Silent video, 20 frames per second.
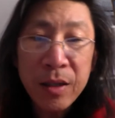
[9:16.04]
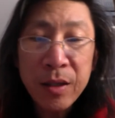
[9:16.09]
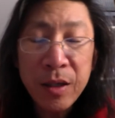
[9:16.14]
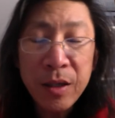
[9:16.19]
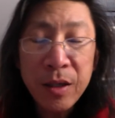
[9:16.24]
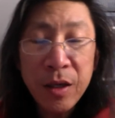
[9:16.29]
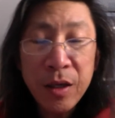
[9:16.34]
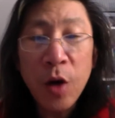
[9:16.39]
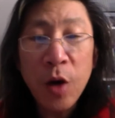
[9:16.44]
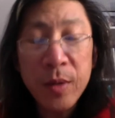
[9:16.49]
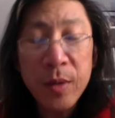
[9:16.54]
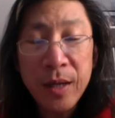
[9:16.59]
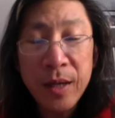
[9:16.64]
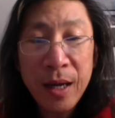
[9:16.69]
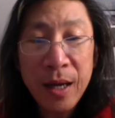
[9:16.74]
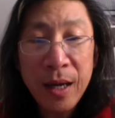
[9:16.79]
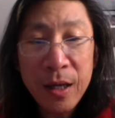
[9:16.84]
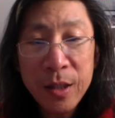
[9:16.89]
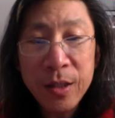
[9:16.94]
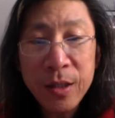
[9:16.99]
carbon
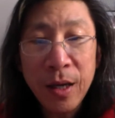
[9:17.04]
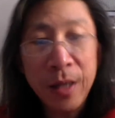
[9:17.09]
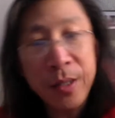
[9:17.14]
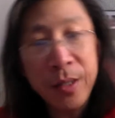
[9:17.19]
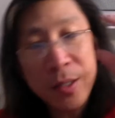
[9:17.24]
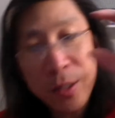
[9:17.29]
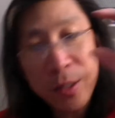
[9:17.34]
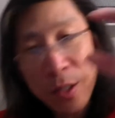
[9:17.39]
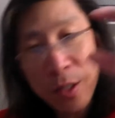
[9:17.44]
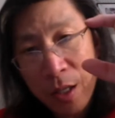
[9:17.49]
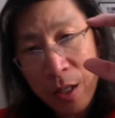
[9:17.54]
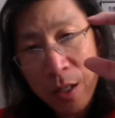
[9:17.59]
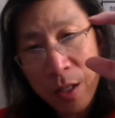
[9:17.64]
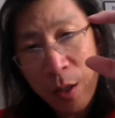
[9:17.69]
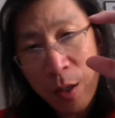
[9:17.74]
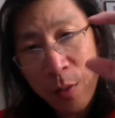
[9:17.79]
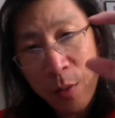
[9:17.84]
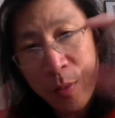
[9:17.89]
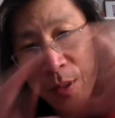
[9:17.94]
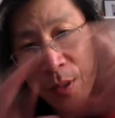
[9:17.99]
dioxide is a
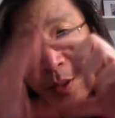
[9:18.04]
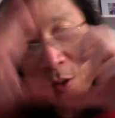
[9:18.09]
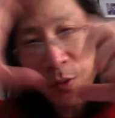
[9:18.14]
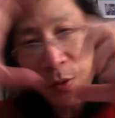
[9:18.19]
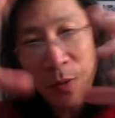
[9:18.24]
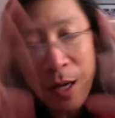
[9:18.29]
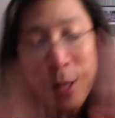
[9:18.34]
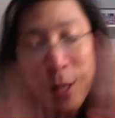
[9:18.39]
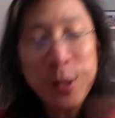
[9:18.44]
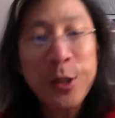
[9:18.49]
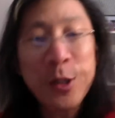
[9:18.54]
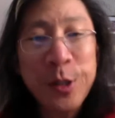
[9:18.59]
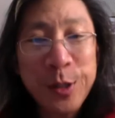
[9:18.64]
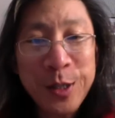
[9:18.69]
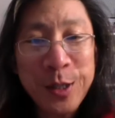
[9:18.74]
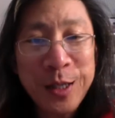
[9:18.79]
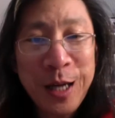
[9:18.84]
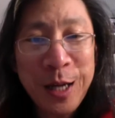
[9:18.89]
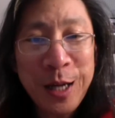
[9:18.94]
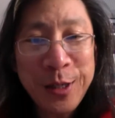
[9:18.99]
carbon and two oxygens
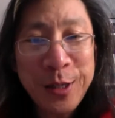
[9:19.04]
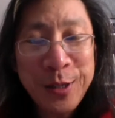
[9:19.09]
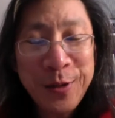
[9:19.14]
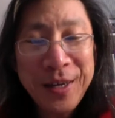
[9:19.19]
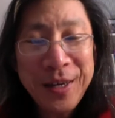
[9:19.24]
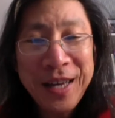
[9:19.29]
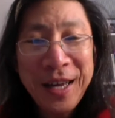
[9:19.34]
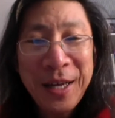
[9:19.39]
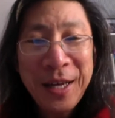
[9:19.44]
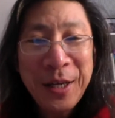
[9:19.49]
attached, right?